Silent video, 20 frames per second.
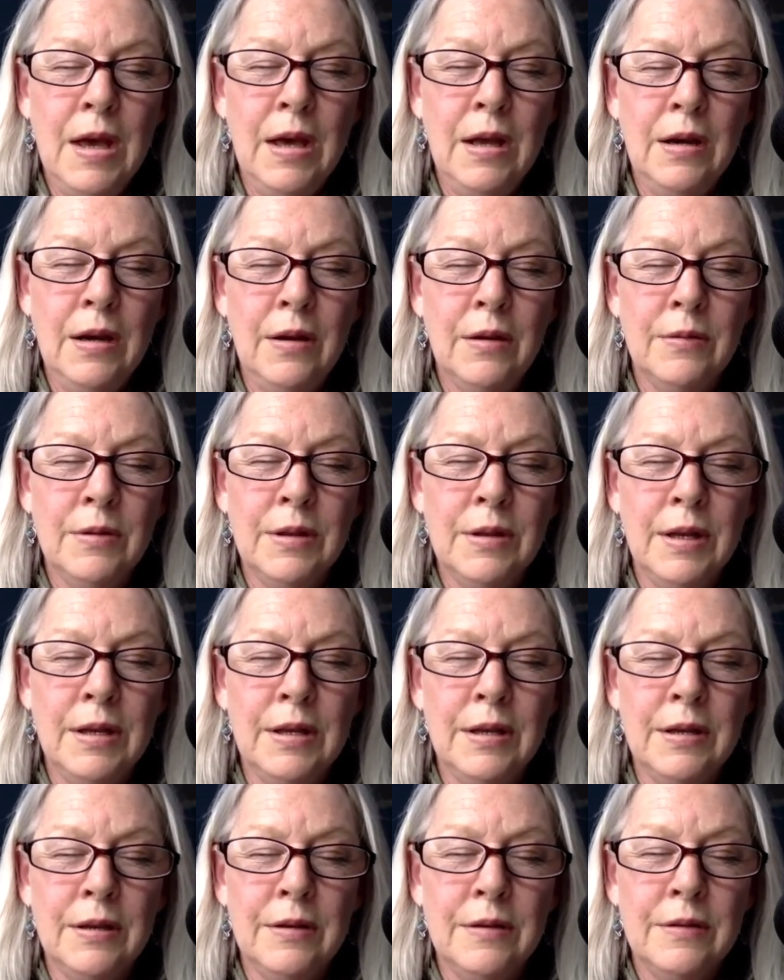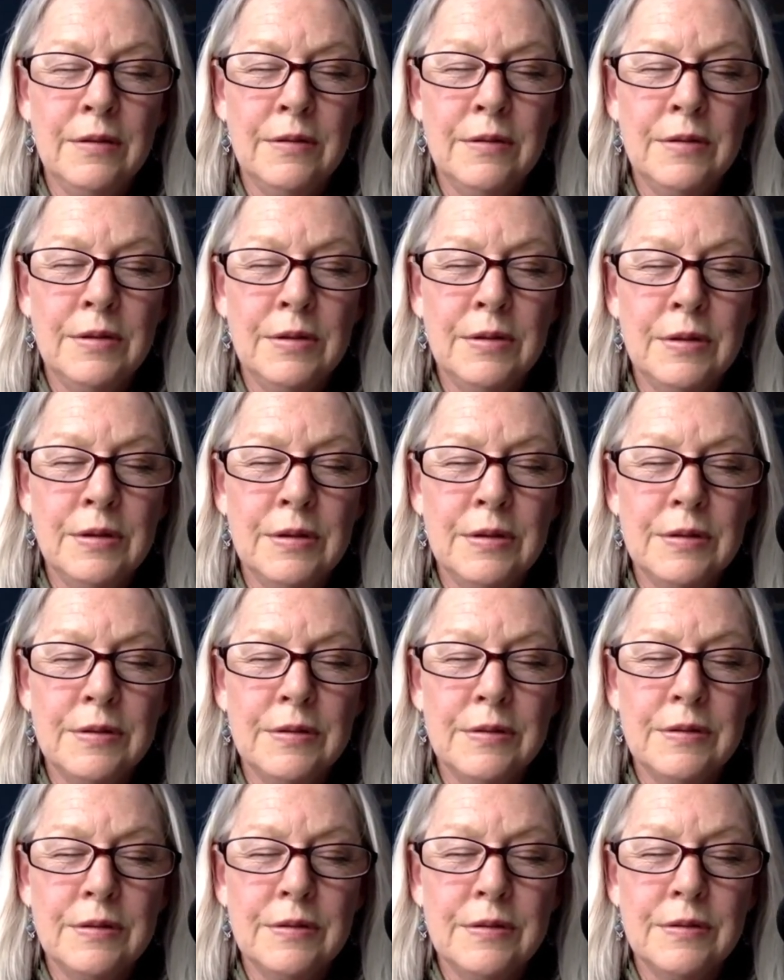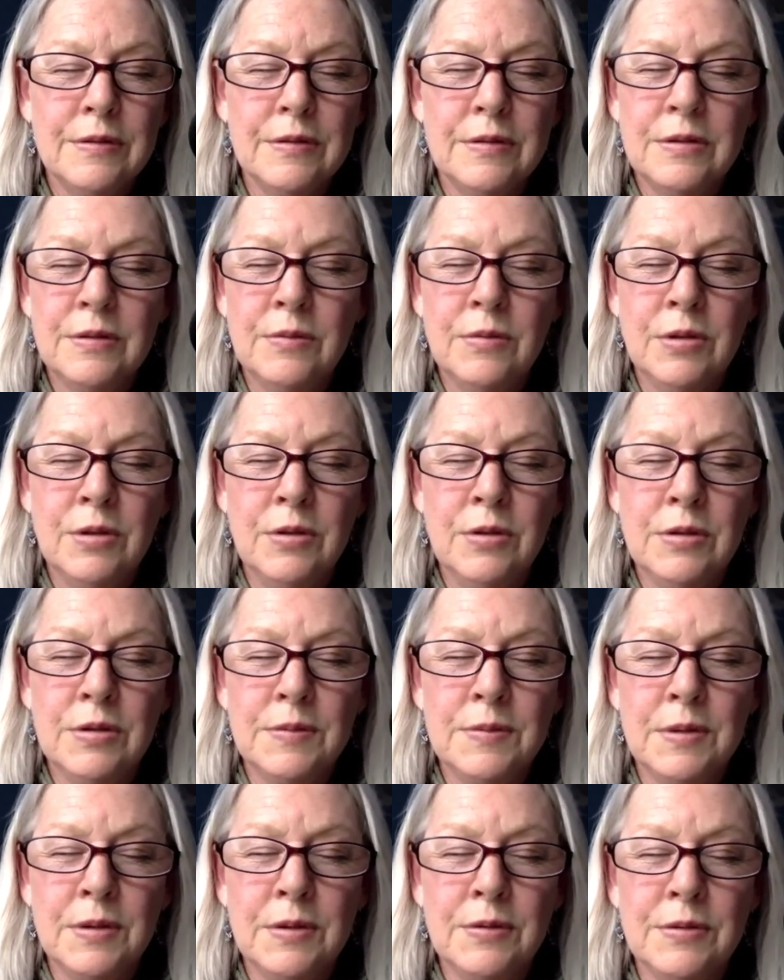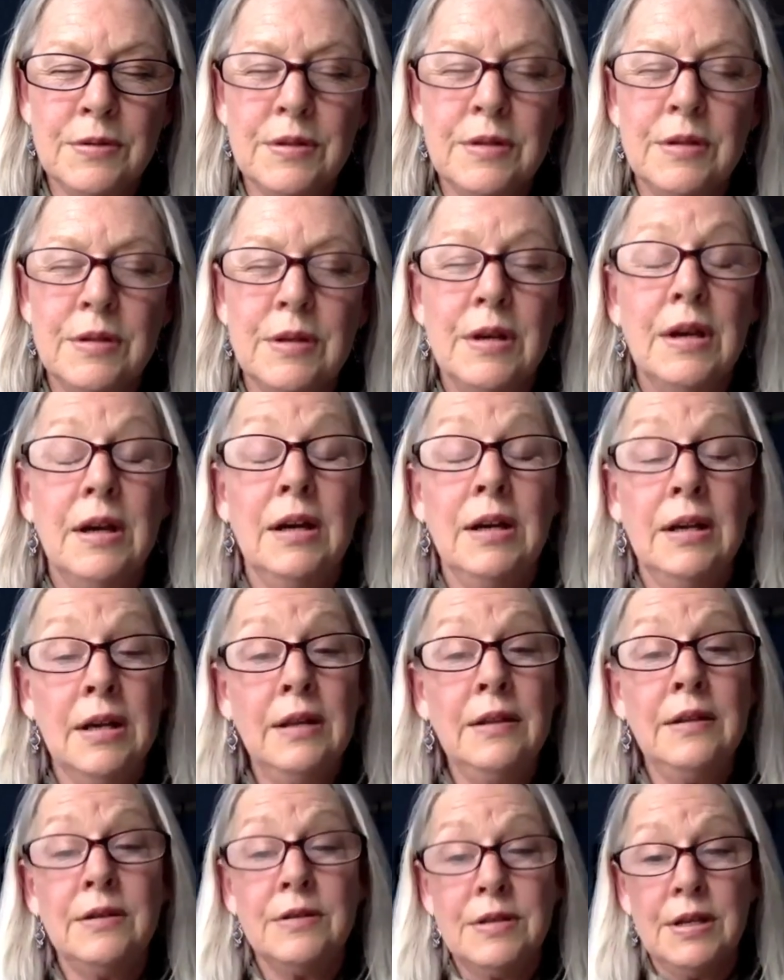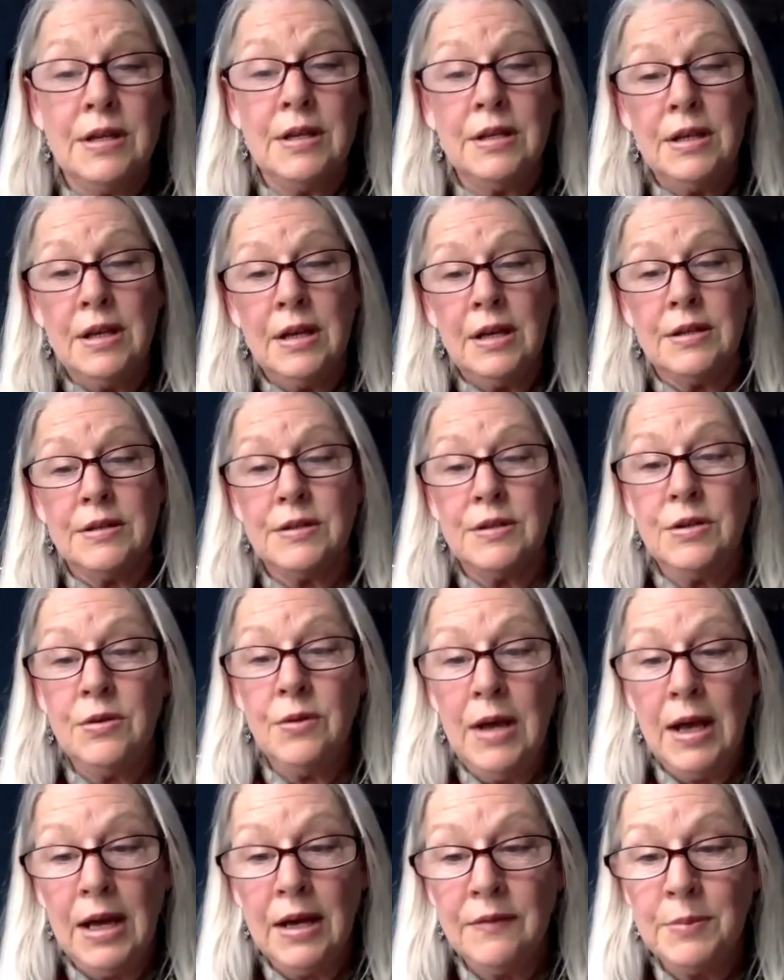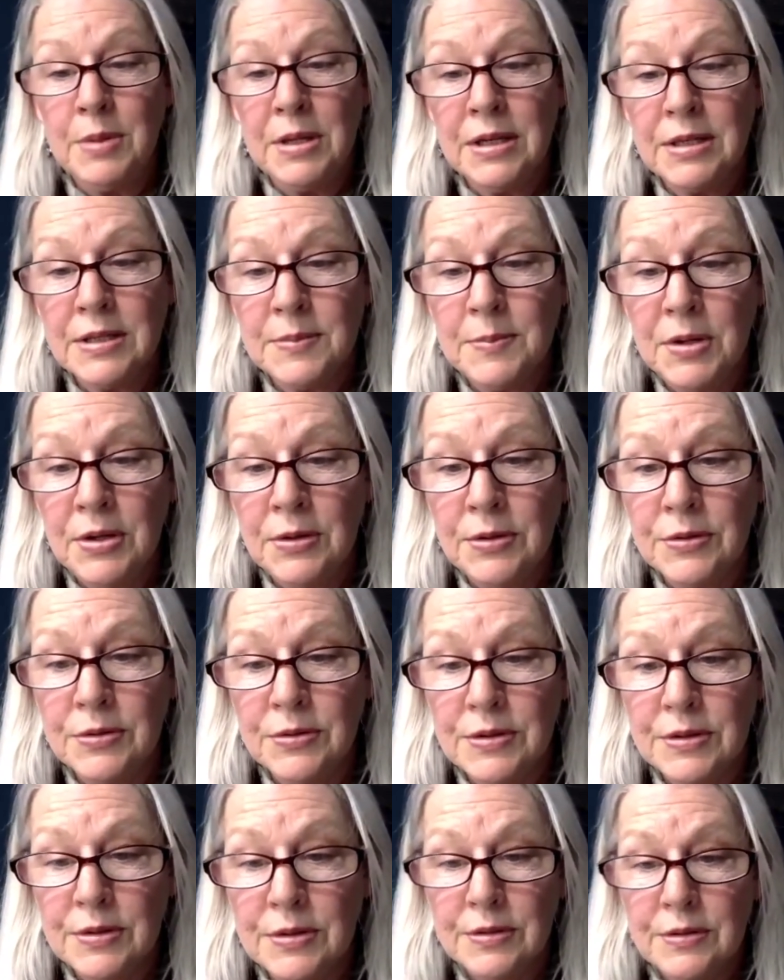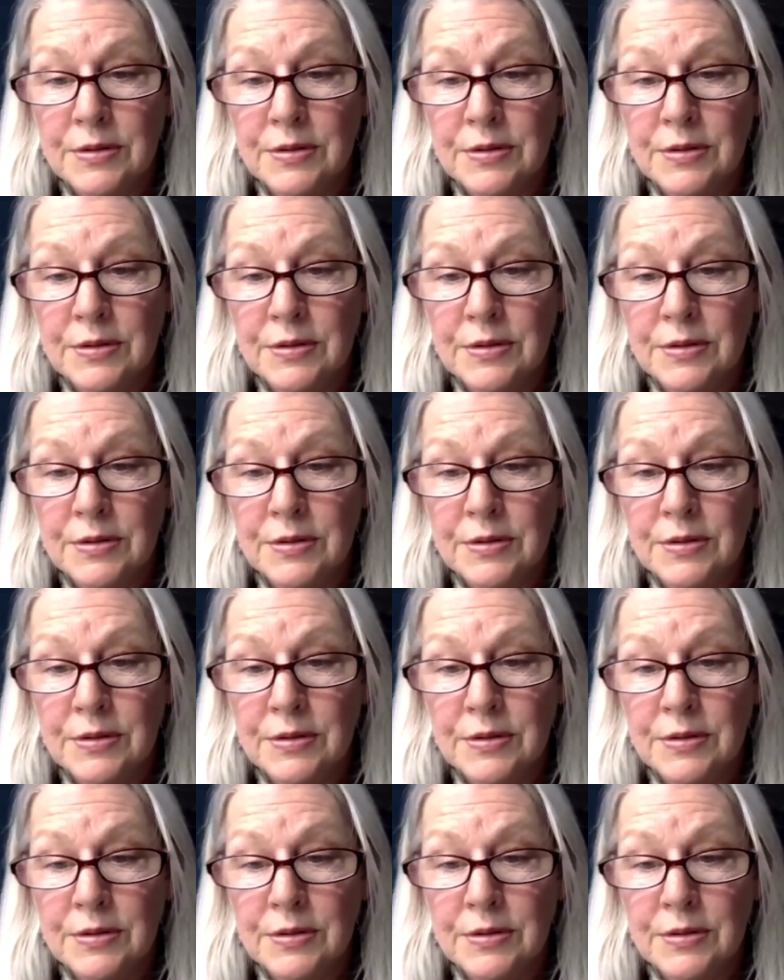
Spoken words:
at all related to this. Were you exposed? Again, they're saying, yes, you have been exposed.